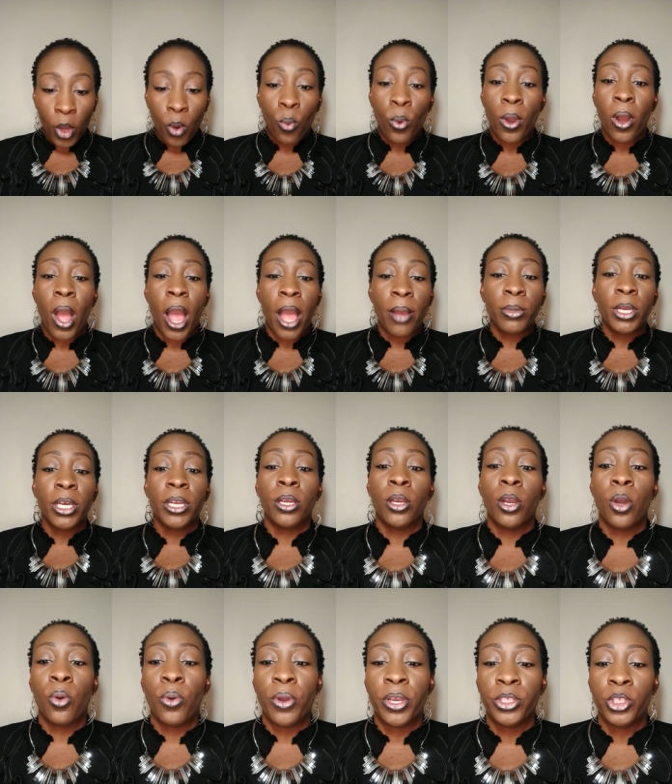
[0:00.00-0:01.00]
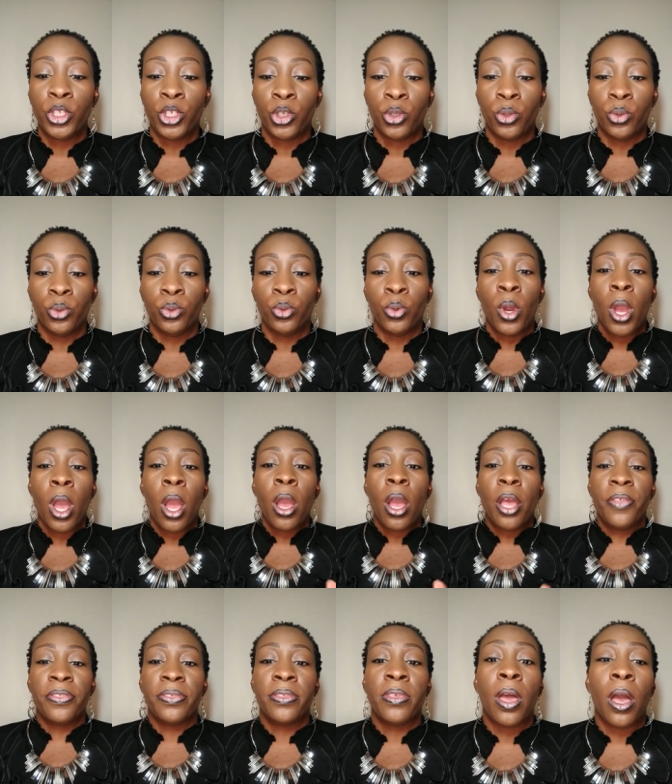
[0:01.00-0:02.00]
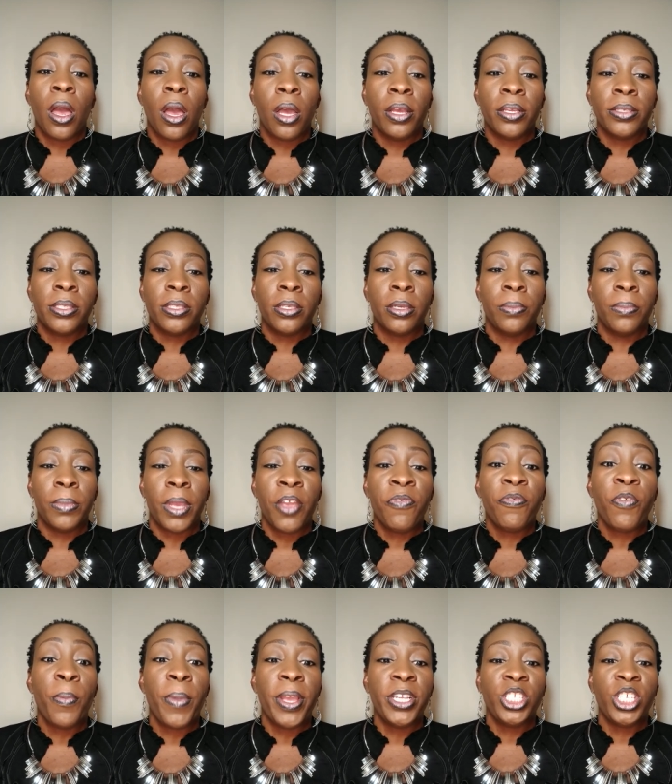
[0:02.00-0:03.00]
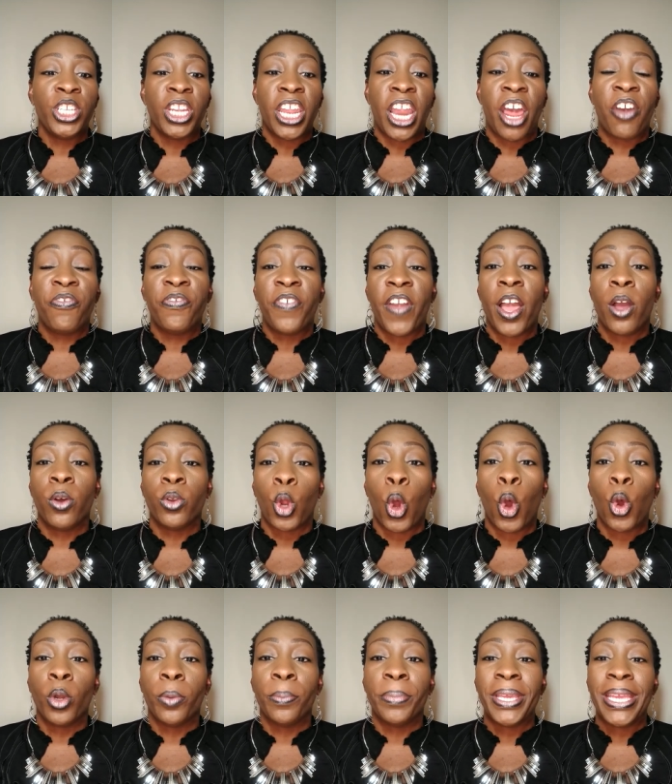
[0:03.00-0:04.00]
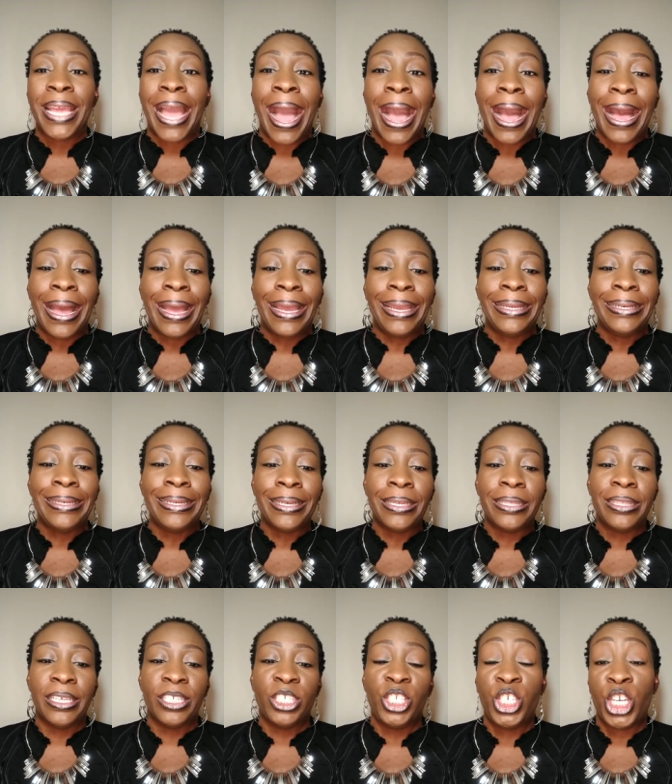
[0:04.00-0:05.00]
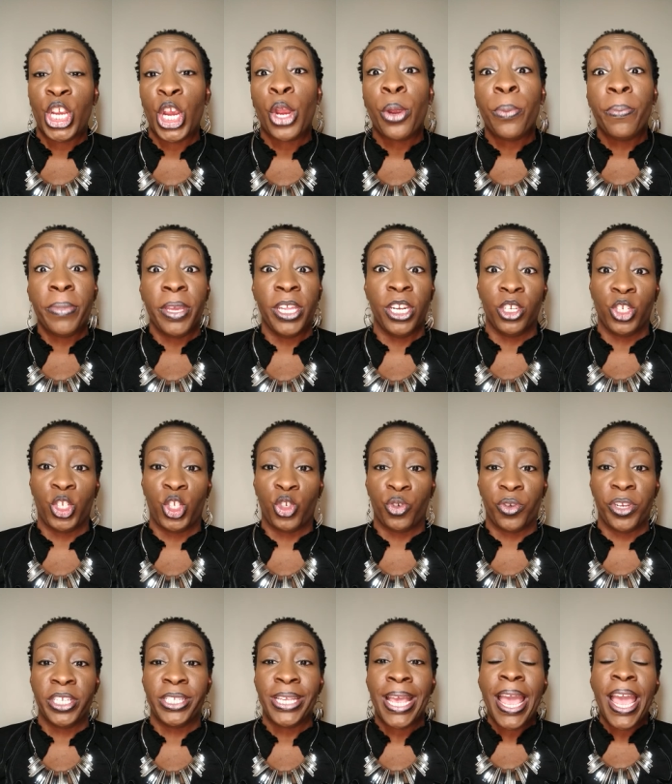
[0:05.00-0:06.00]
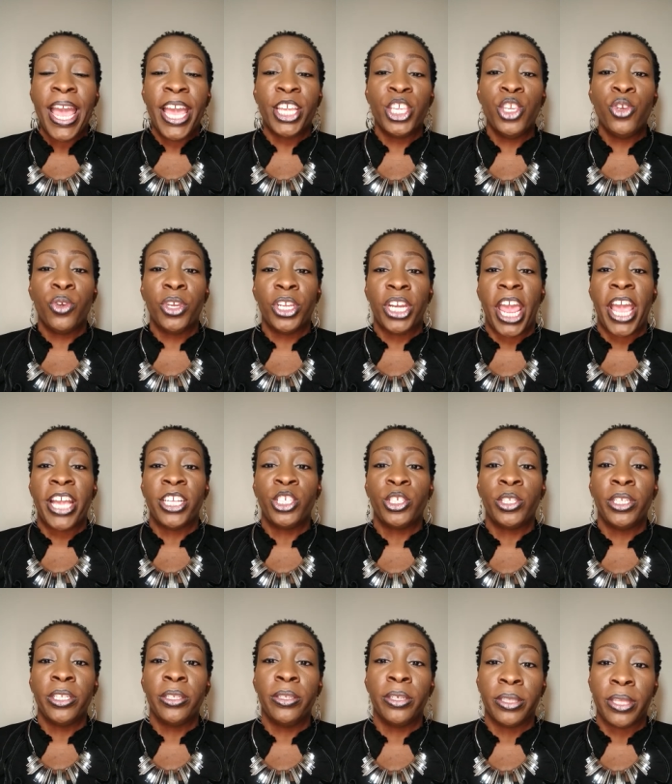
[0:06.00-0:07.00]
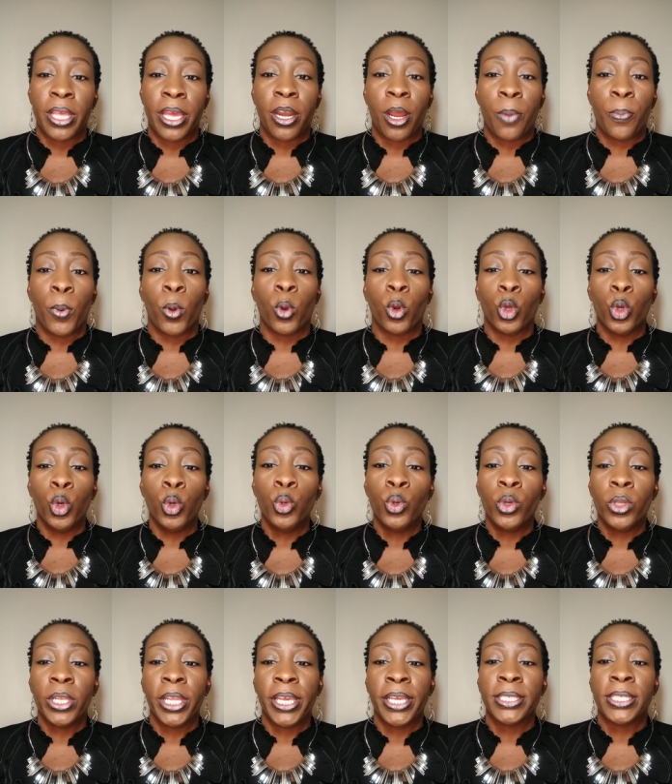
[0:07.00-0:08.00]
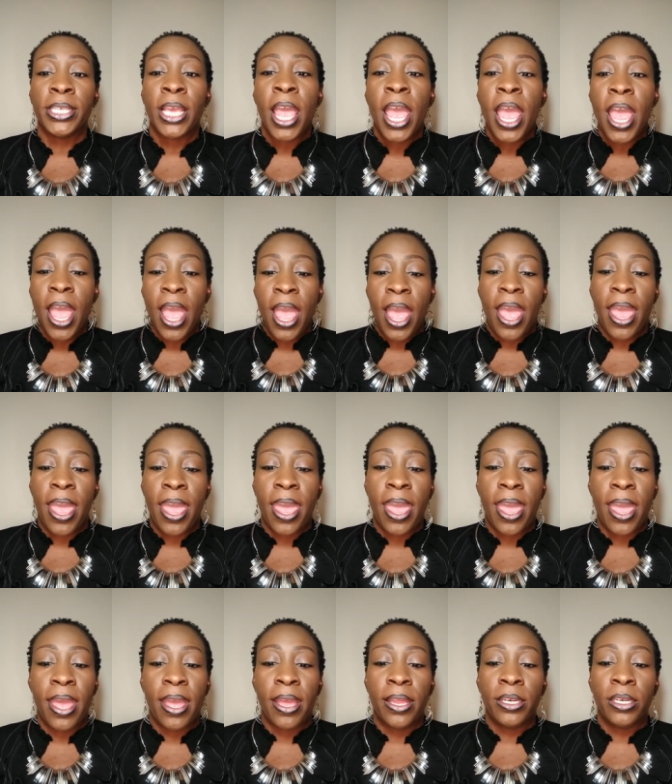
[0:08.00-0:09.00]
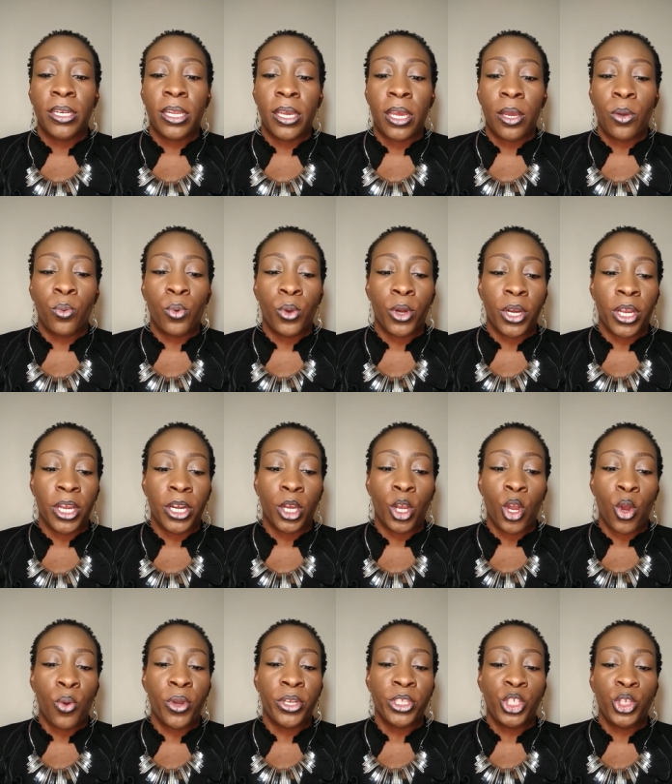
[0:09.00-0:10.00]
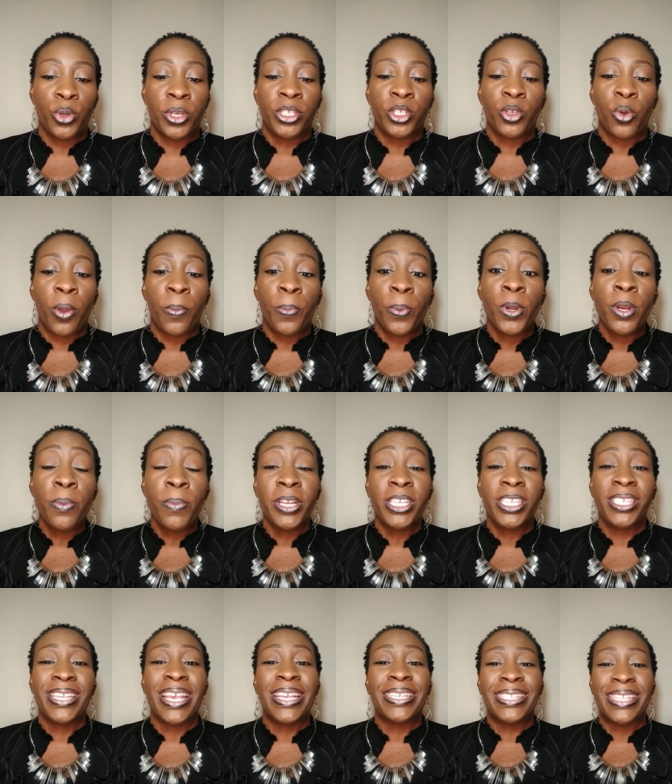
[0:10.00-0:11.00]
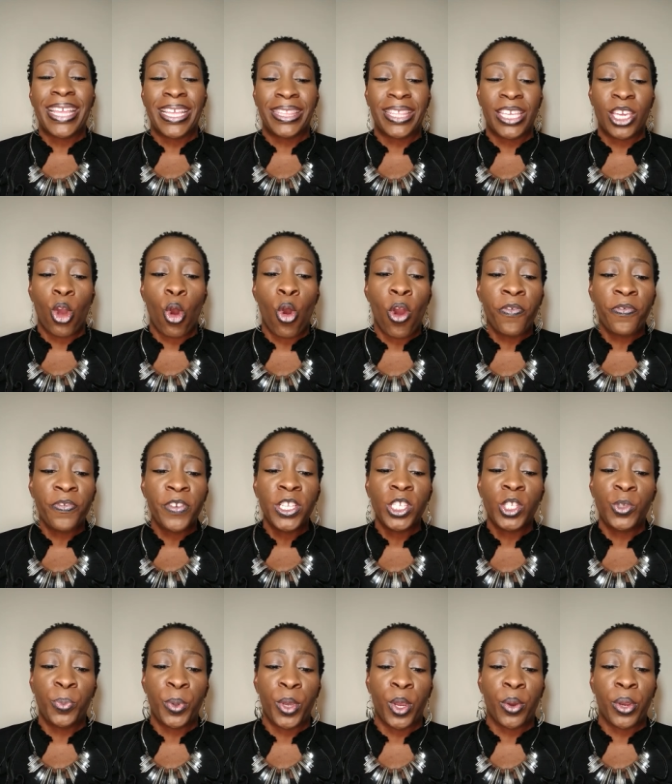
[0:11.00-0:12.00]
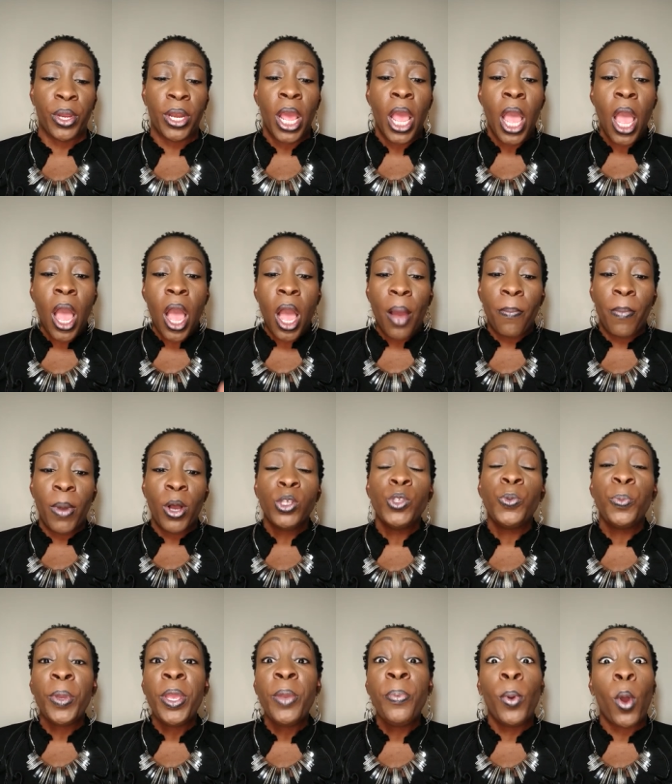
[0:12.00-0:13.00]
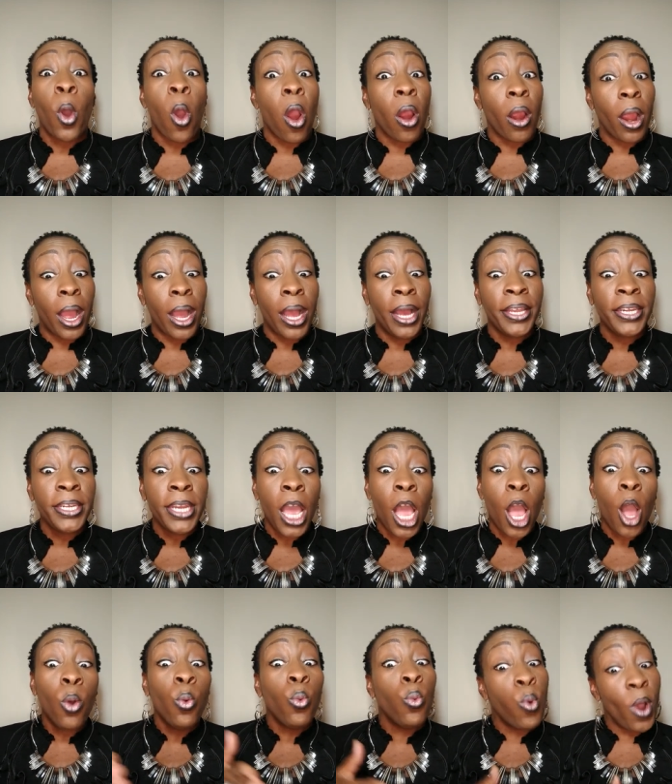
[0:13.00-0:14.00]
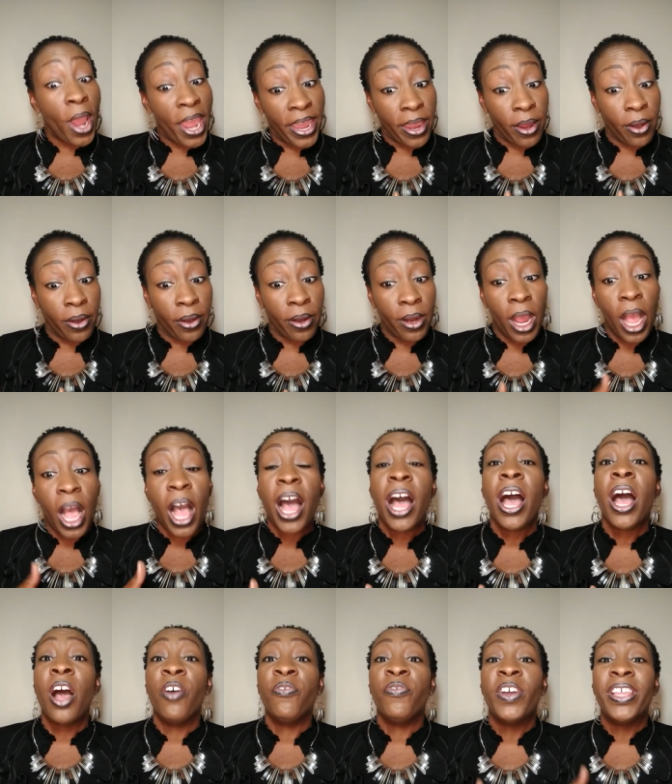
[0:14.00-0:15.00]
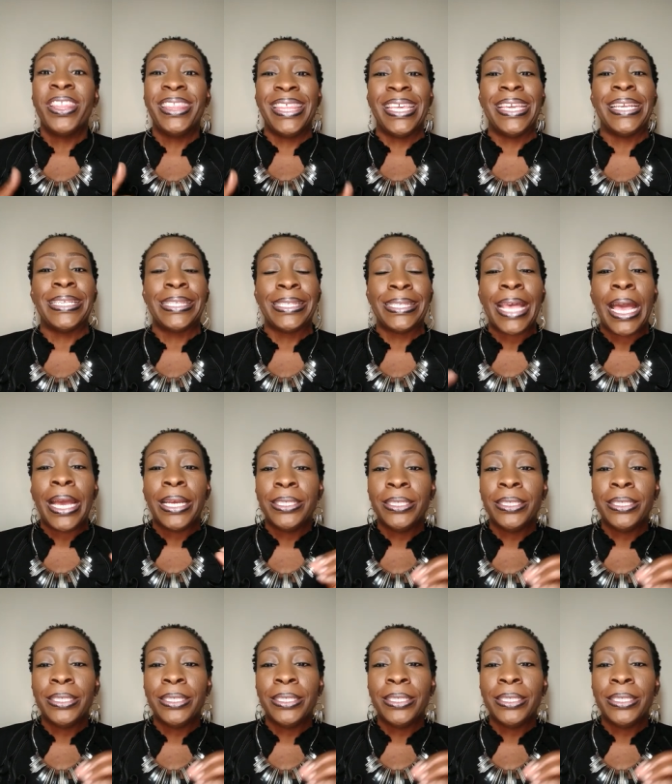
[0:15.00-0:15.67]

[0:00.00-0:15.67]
well i'm going to go into uh, some information that I found on Behind the Chair Ministries. And you can actually look that up or Google it. And we're going to go into it. So it pretty much says that the orphan spirit, most people are unaware of this